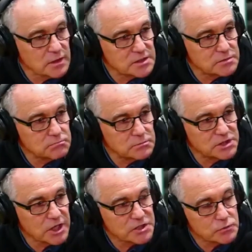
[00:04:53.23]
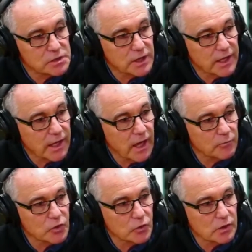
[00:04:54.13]
and his sectionals leading
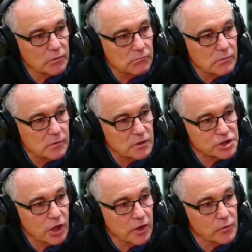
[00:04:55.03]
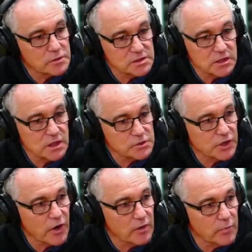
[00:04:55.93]
up to it showed that he was
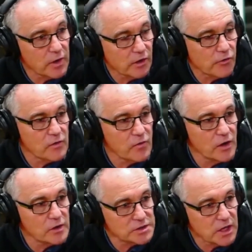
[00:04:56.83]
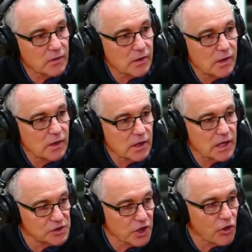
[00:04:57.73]
a great bet and great value. So it
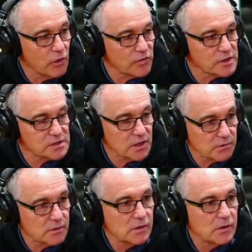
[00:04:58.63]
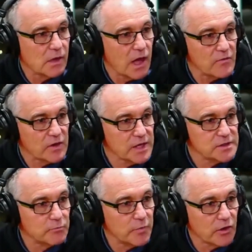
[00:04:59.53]
gives you the confidence to have a
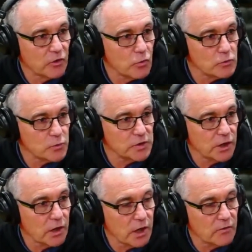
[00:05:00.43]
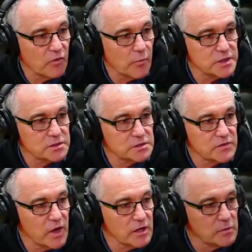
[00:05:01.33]
decent bet on a horse when you know that information is
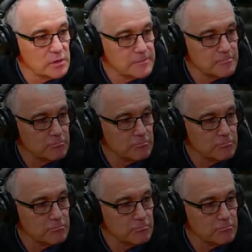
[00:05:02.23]
available.